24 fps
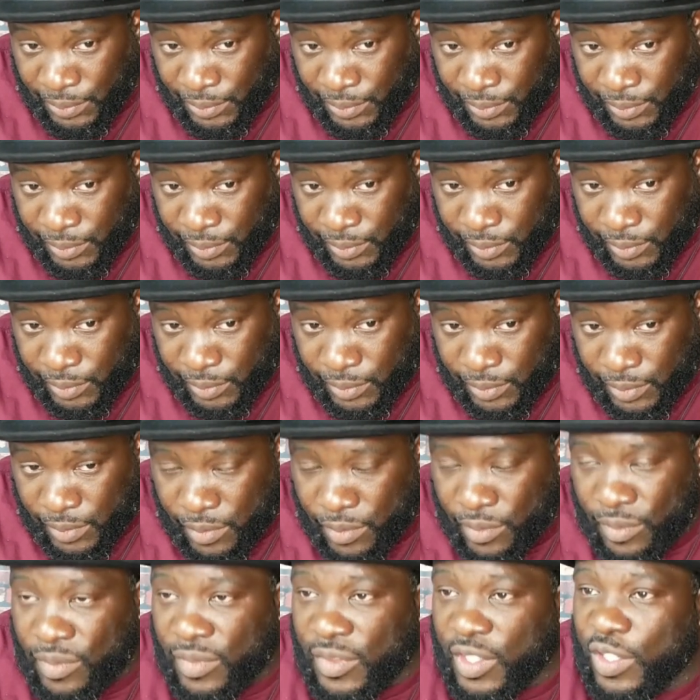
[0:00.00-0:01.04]
Okay.
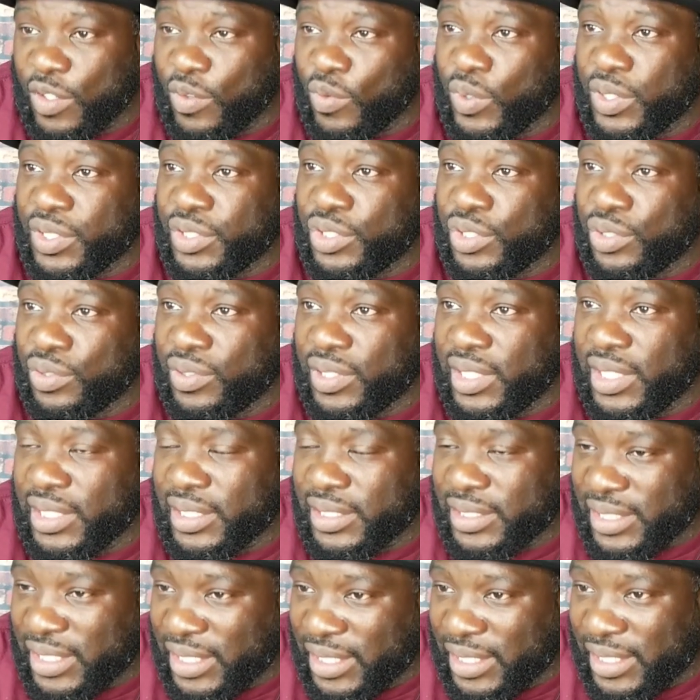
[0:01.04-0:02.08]
When you
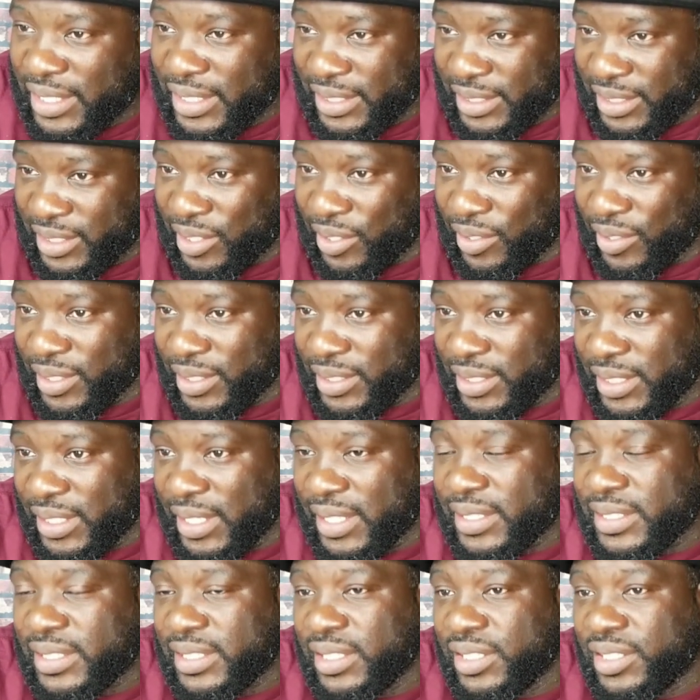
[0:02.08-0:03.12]
get done talking to
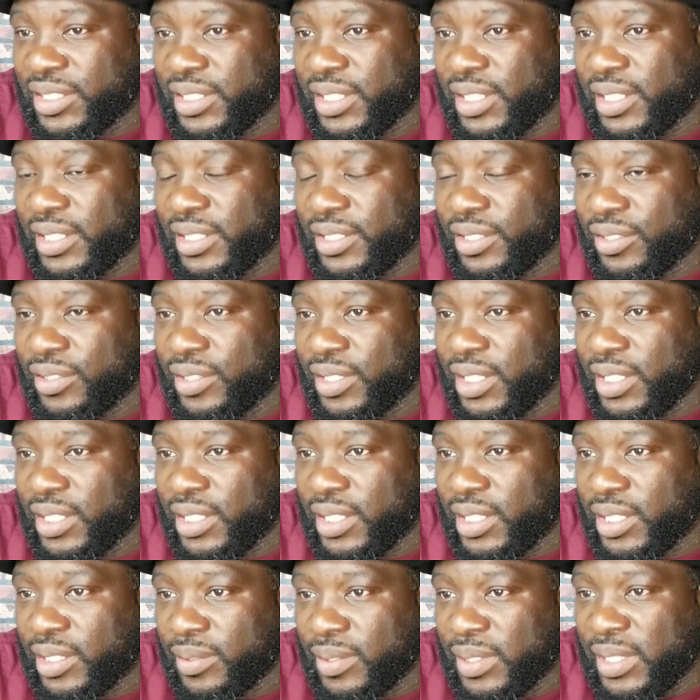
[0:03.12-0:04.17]
that seashell and you get
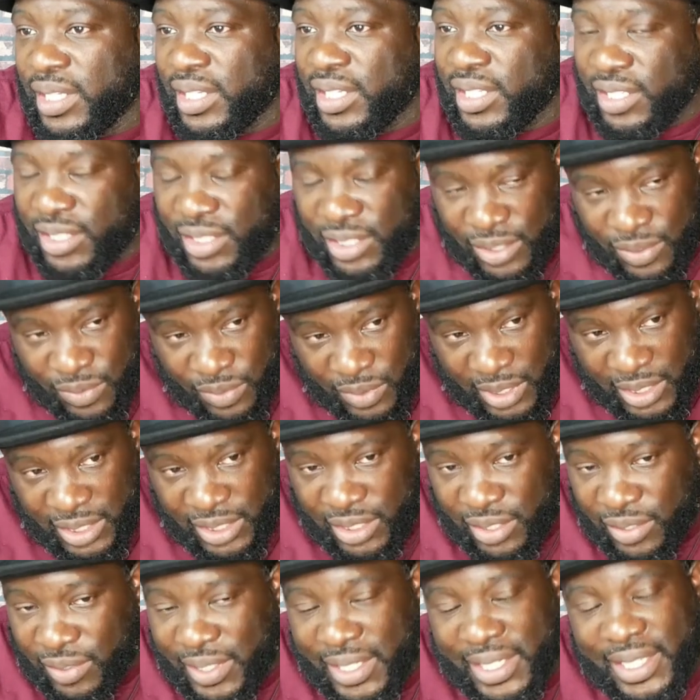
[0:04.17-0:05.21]
up, you run
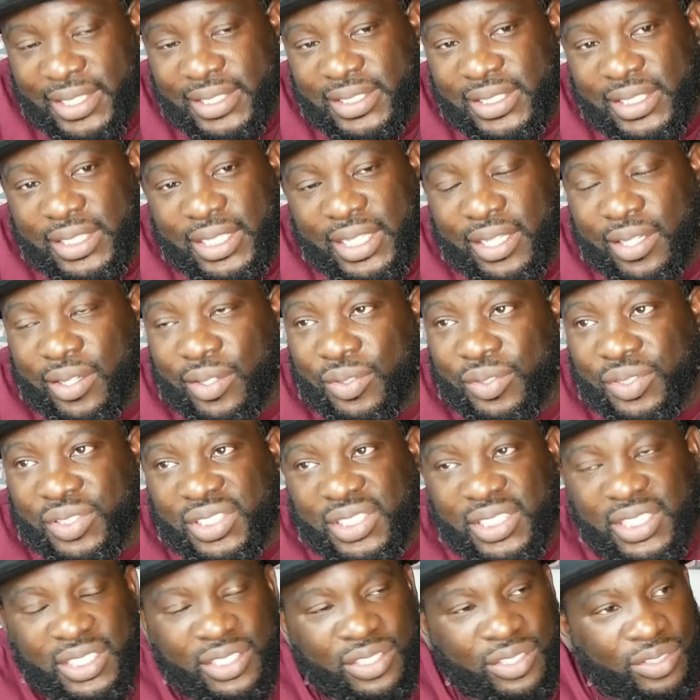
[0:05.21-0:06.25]
your ass in that
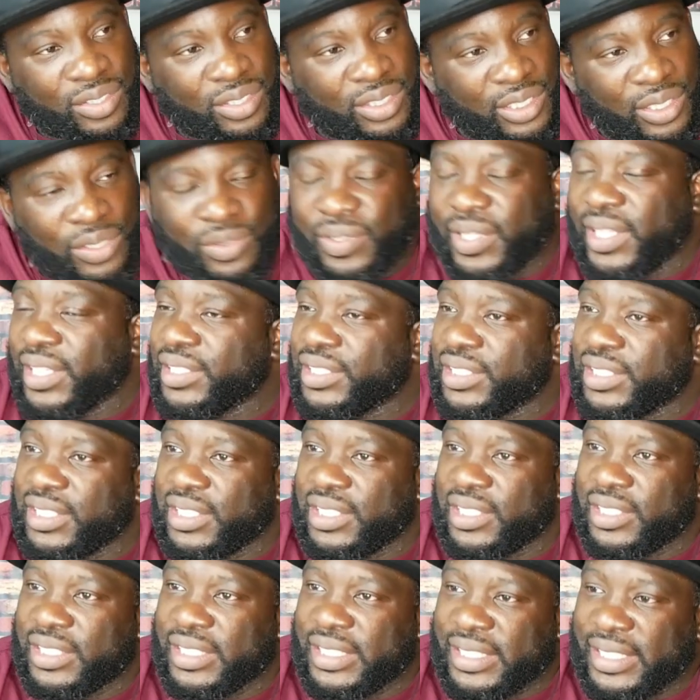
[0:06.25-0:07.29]
ocean and you throw that
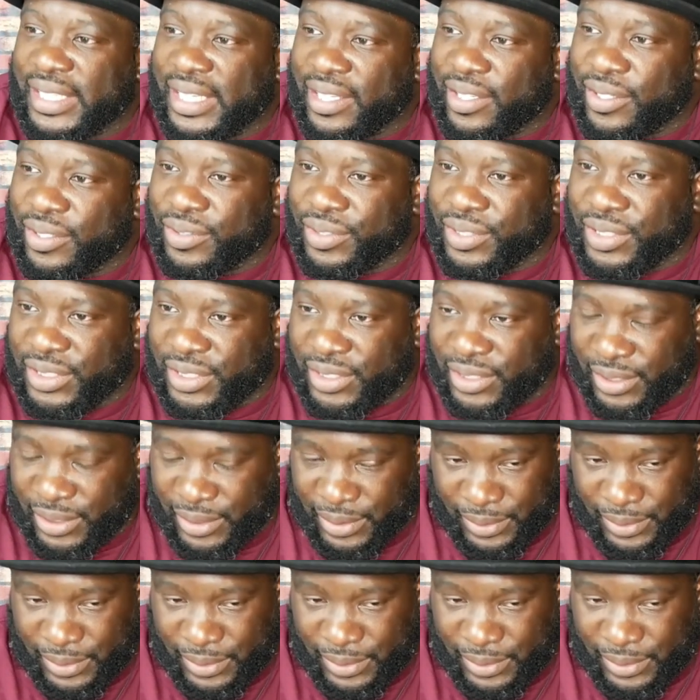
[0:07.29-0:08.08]
shell in that ocean.